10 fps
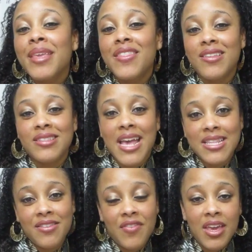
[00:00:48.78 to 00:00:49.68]
this
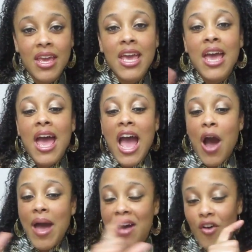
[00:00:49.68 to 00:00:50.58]
next event.
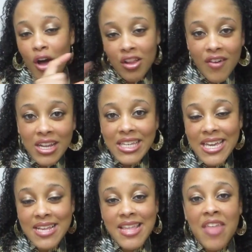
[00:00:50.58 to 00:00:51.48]
I'll have all of our
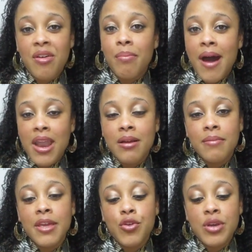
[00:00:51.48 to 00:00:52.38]
links at the
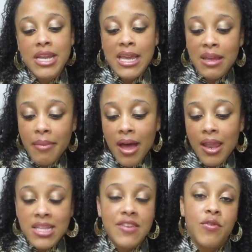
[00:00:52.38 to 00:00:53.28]
bottom. You can email
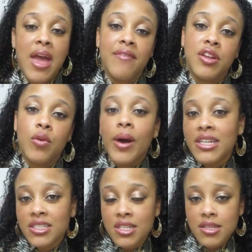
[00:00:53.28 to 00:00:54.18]
us if you have any
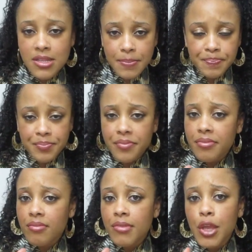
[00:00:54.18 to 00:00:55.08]
questions.
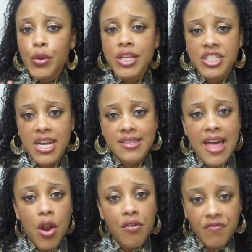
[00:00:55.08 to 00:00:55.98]
You can check us
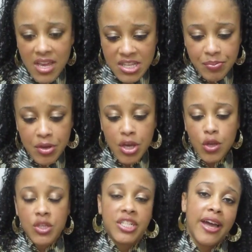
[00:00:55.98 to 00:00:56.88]
out on Facebook.
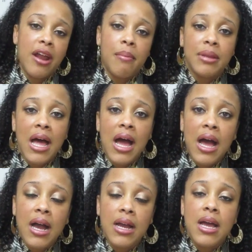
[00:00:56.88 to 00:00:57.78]
You can check out our
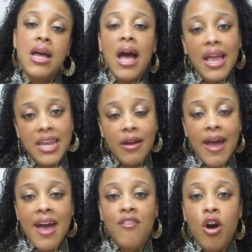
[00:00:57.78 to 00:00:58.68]
blog. Again, I'll
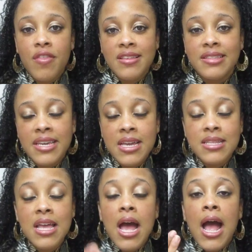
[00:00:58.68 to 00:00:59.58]
have all these links.
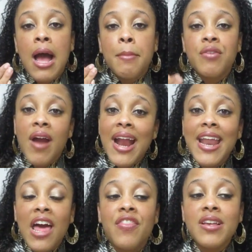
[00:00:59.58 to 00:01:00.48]
But right
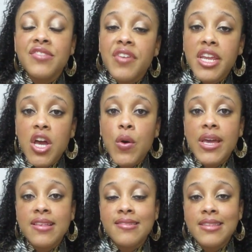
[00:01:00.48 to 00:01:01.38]
now, this video
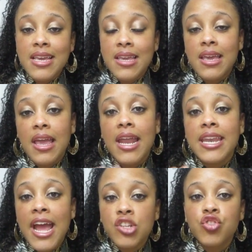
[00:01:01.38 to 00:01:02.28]
is seeking
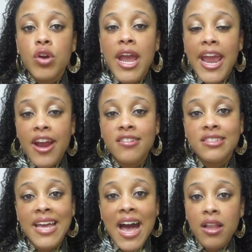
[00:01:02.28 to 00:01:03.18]
natural
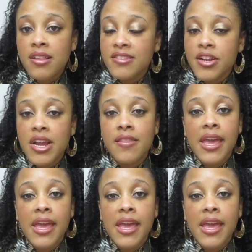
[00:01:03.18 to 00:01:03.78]
hairstylists that are in the